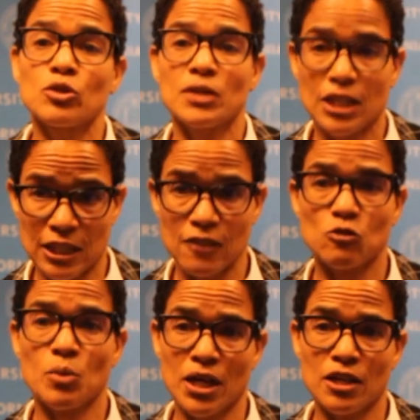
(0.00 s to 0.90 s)
doing in
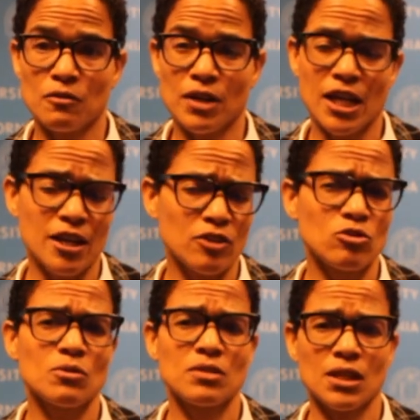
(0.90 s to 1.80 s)
this way, right? And I
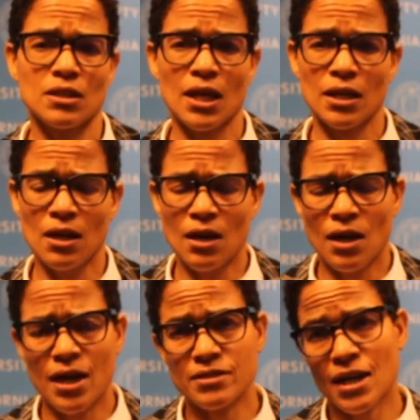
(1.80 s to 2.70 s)
do think that
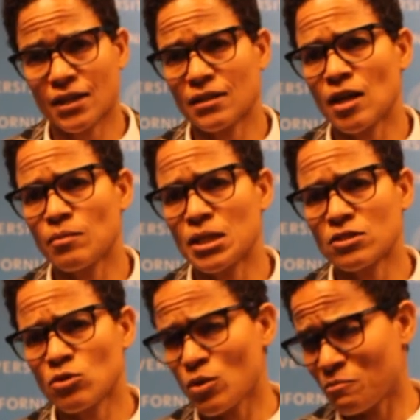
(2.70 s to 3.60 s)
as
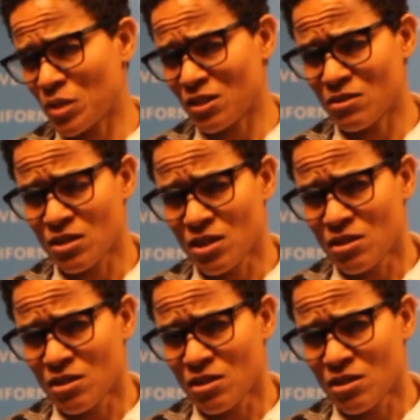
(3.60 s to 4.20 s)
academics who have been,